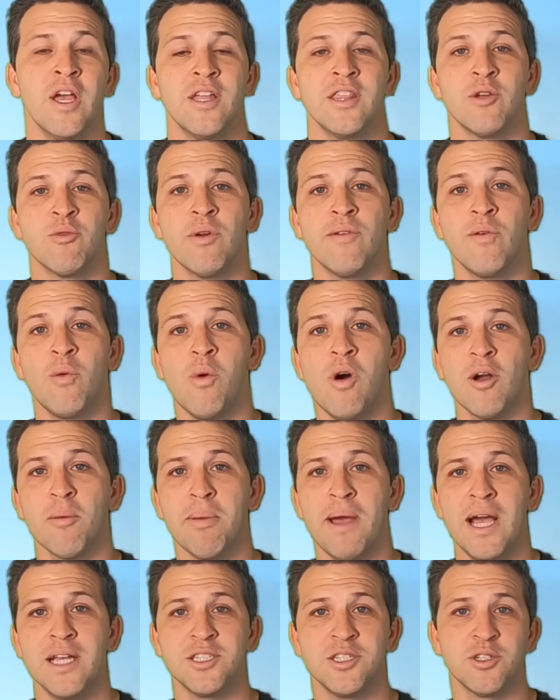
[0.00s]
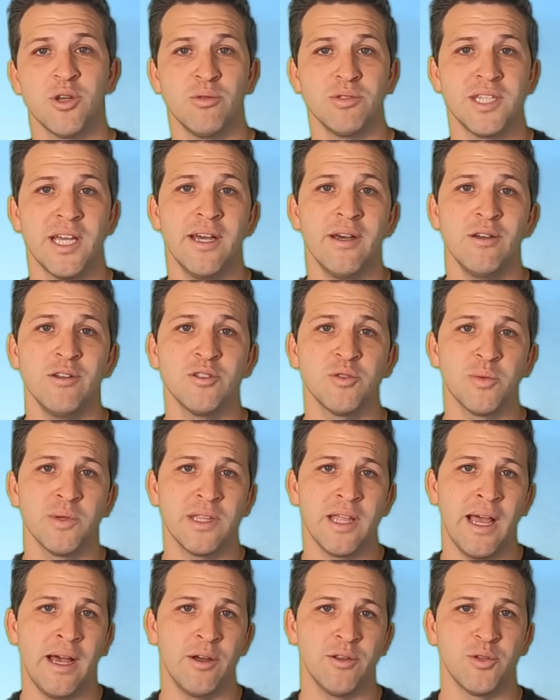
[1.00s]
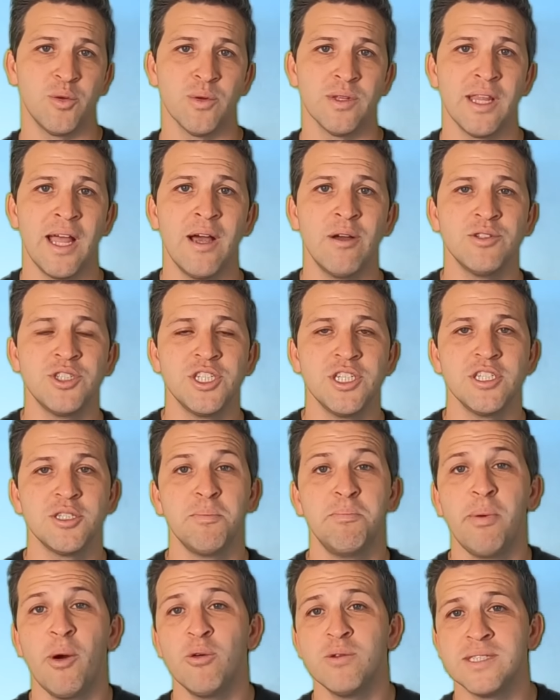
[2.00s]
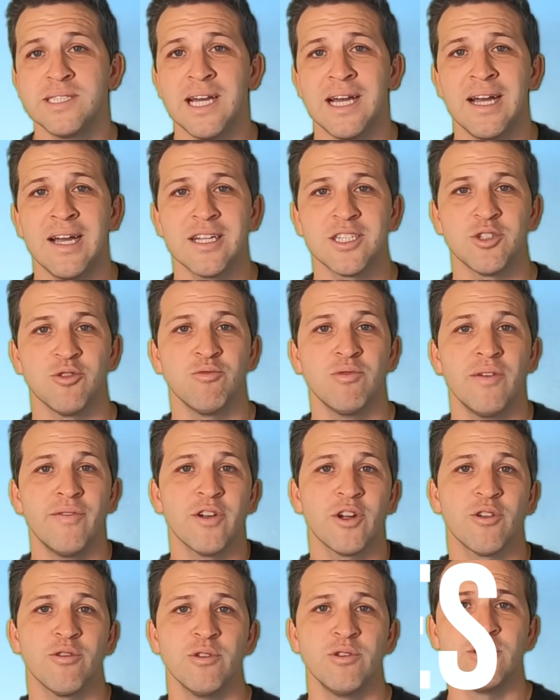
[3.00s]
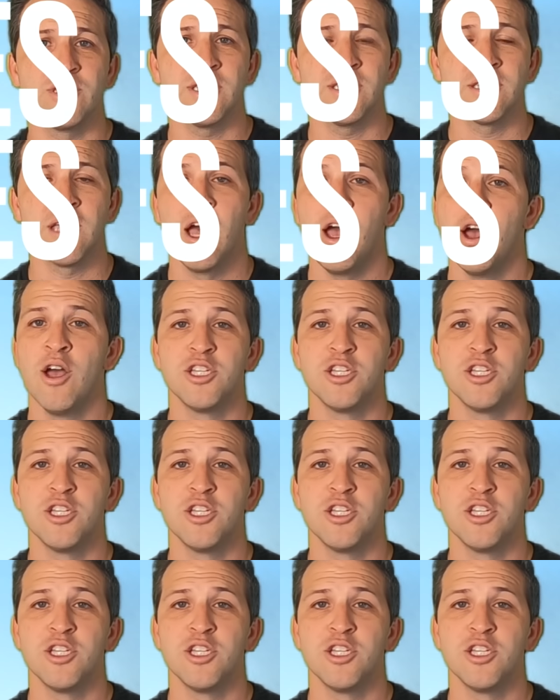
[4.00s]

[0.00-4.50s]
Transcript: The Riverwalk passes hotels with outdoor lounges, boat docks, river cruises,